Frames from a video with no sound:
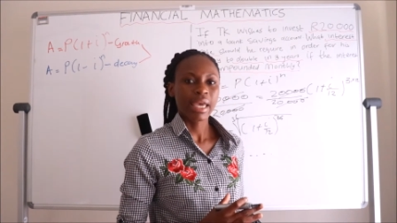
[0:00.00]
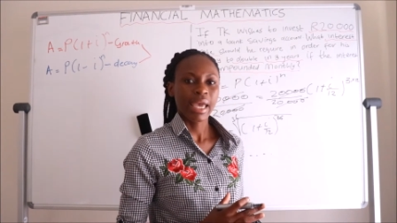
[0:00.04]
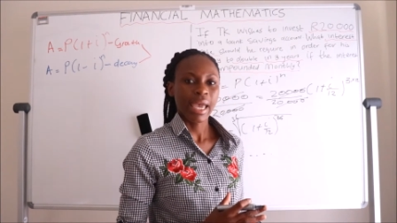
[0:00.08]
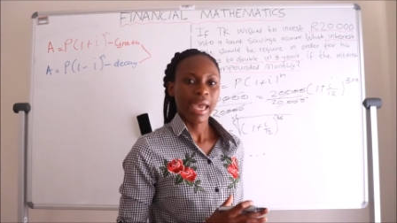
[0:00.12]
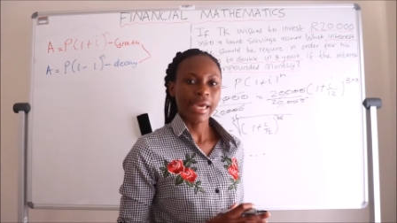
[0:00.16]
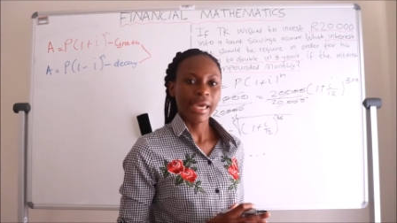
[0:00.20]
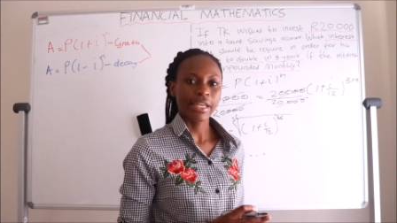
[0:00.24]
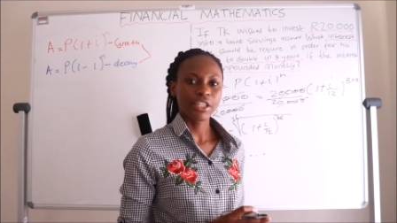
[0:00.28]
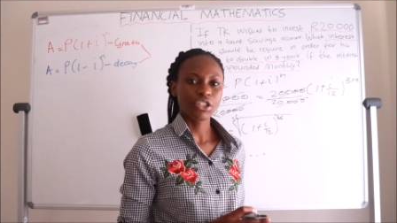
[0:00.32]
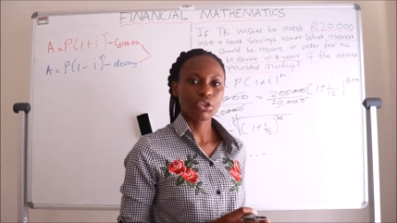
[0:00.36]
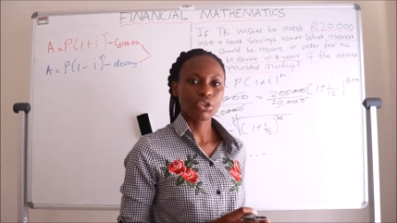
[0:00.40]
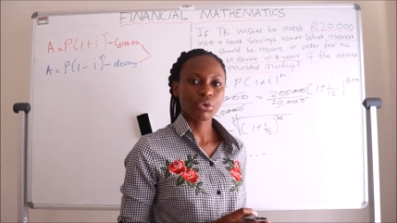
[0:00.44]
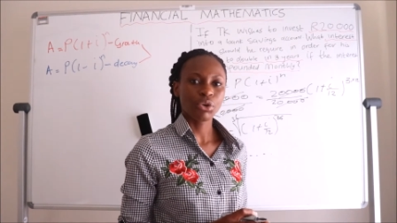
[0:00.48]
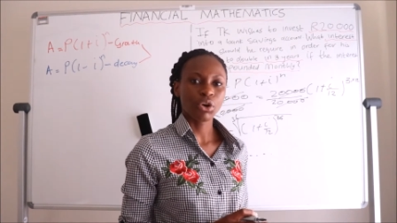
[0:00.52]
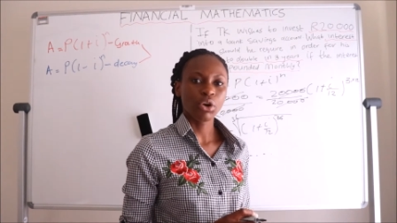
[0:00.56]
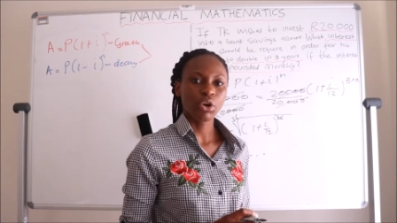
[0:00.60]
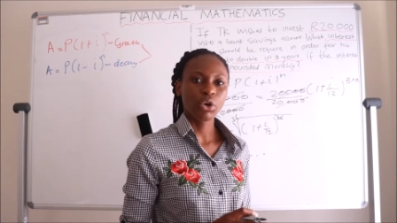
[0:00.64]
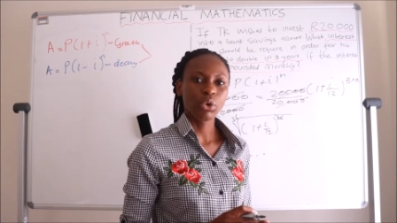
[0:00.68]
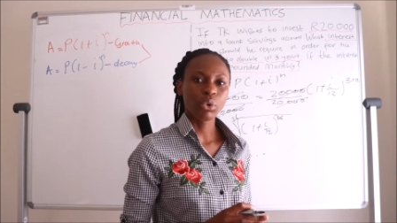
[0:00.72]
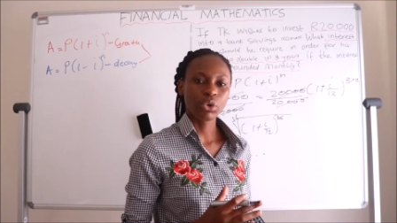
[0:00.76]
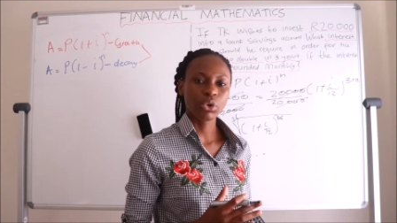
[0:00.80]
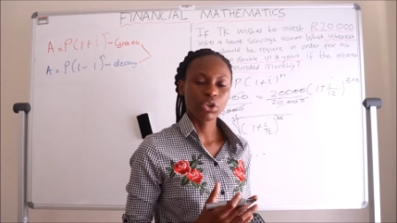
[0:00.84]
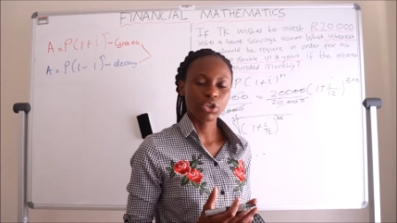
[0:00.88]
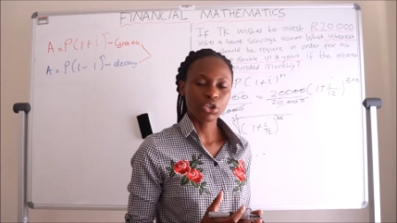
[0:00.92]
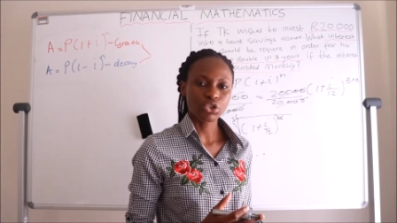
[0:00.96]
and
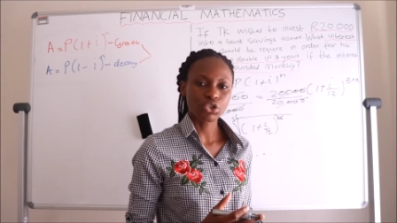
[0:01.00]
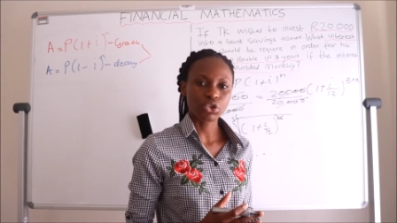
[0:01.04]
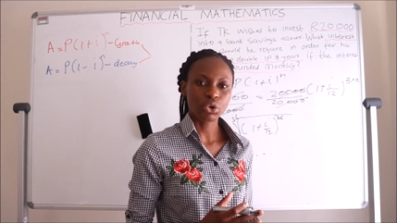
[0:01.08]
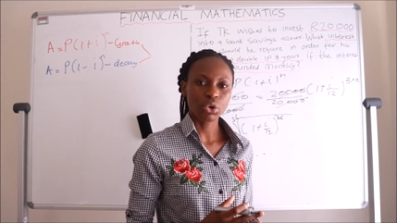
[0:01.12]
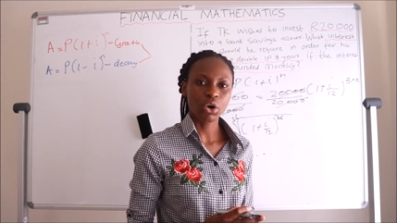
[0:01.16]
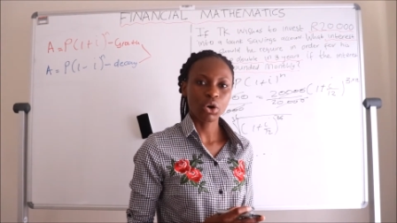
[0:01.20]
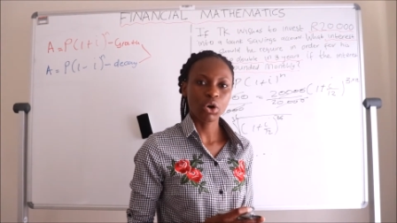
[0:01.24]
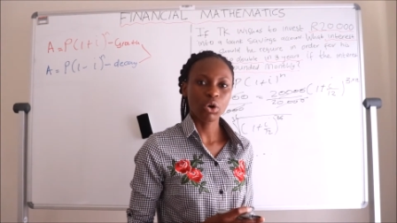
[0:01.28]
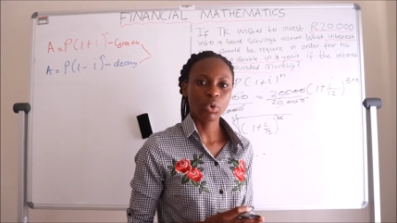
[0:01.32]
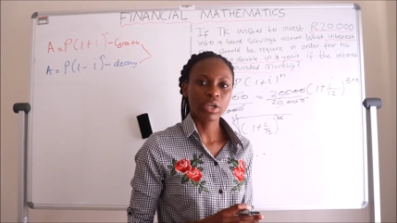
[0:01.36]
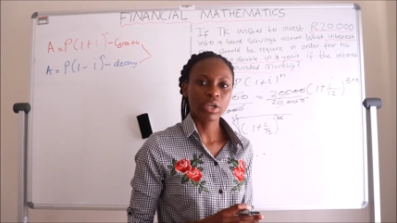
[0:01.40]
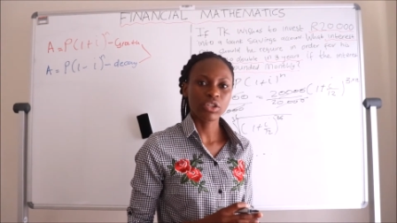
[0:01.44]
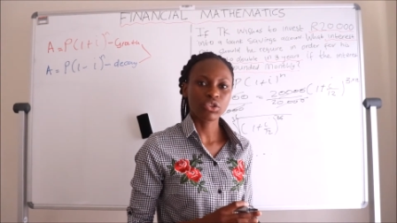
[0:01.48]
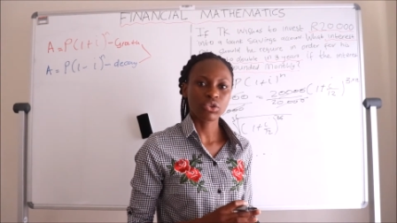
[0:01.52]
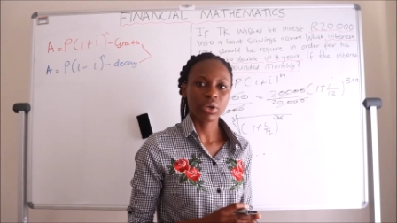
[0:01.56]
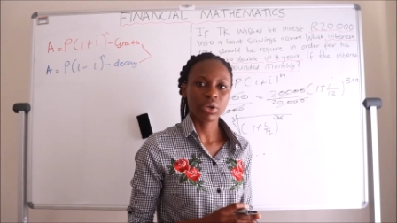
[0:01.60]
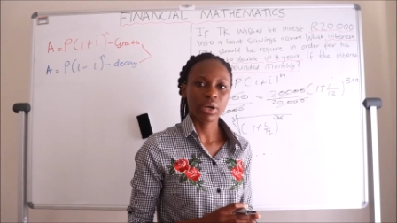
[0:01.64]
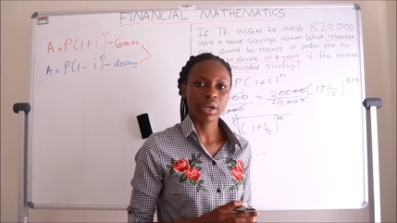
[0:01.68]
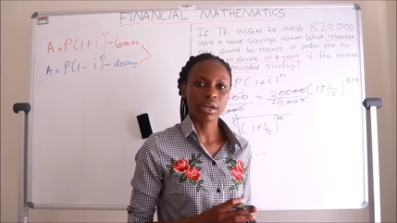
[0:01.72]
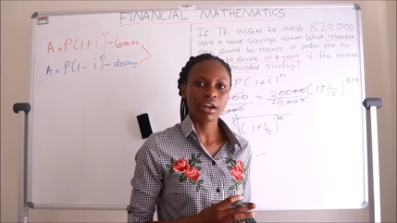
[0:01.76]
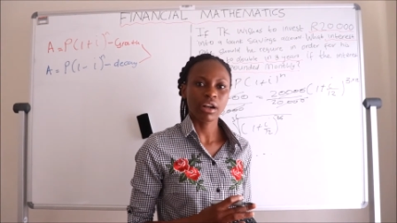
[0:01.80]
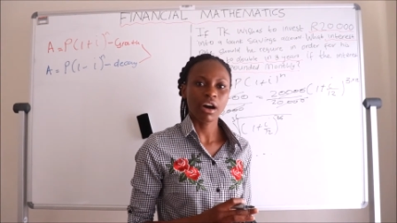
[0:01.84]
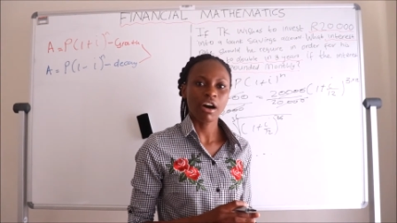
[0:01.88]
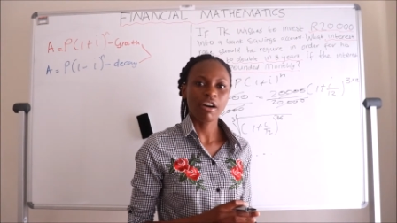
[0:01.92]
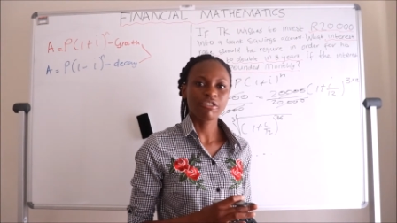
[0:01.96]
you should always
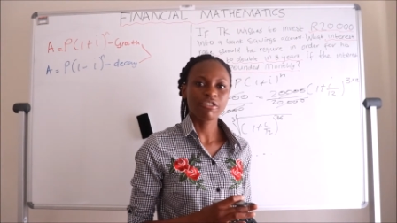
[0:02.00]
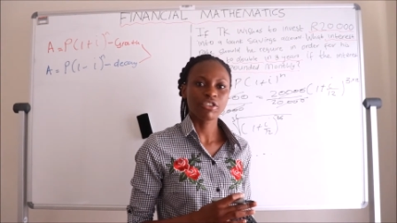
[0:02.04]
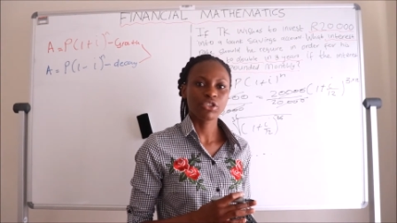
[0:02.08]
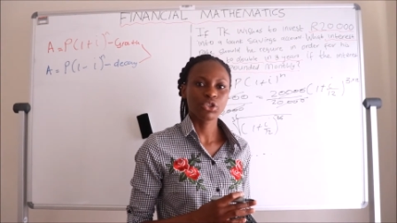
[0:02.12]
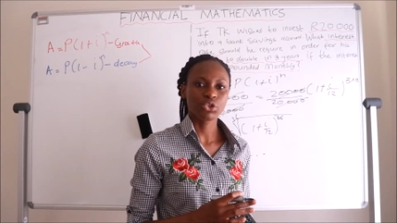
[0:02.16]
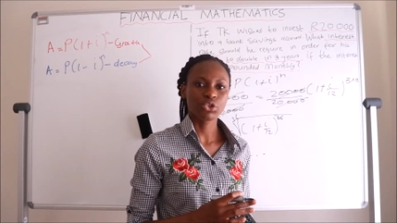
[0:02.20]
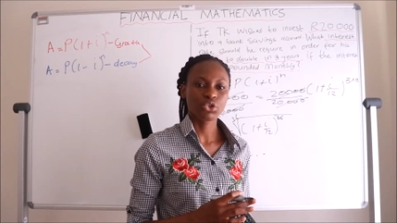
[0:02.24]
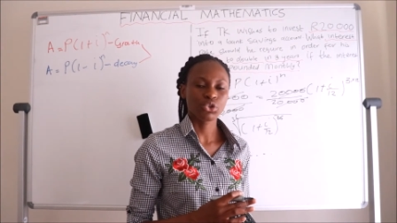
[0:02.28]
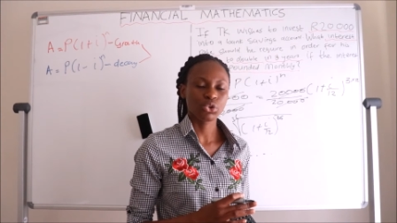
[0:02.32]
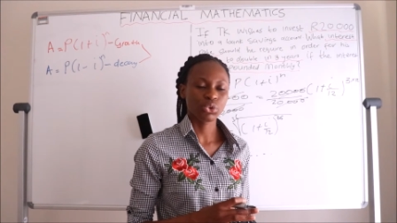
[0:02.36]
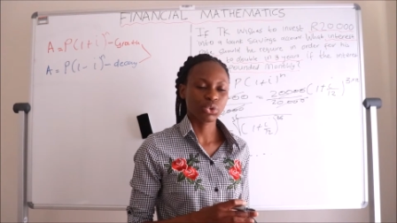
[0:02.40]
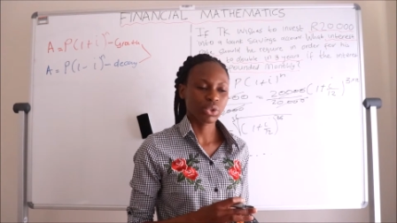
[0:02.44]
round off to